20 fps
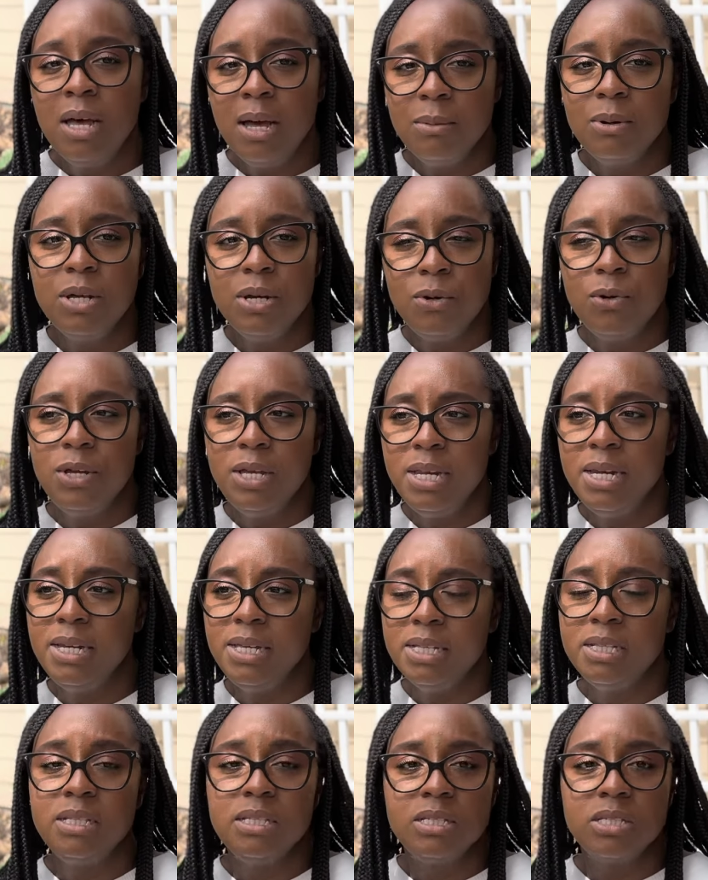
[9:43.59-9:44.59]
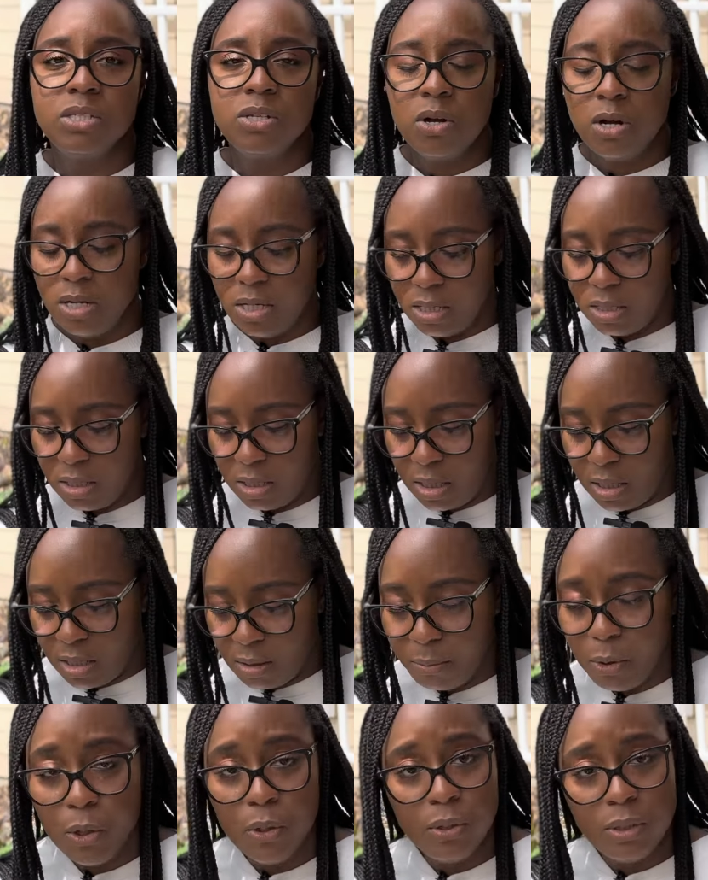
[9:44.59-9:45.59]
I'm going to go ahead and get this started
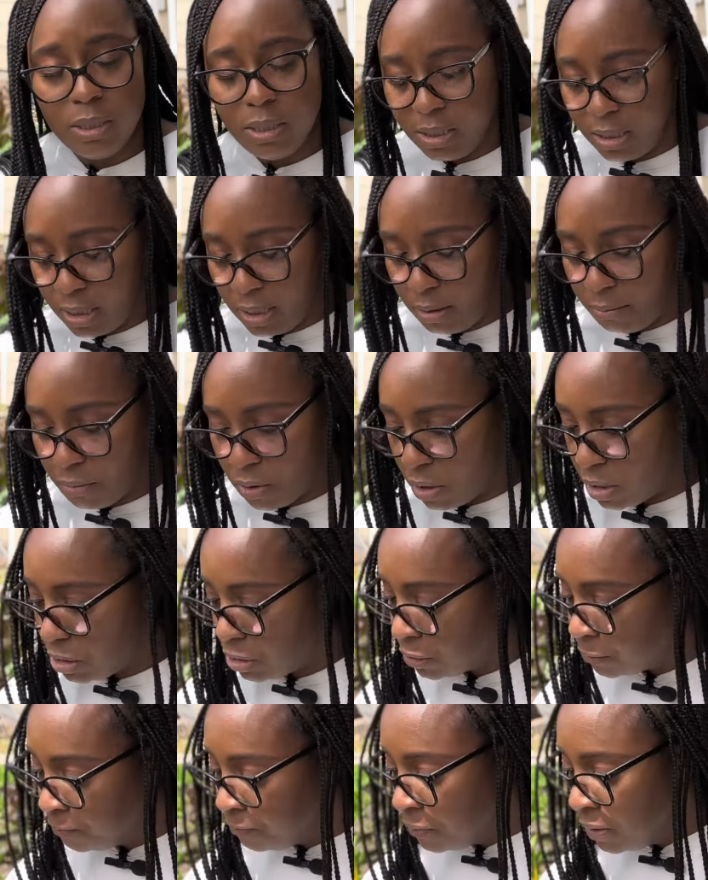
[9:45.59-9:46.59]
early in March.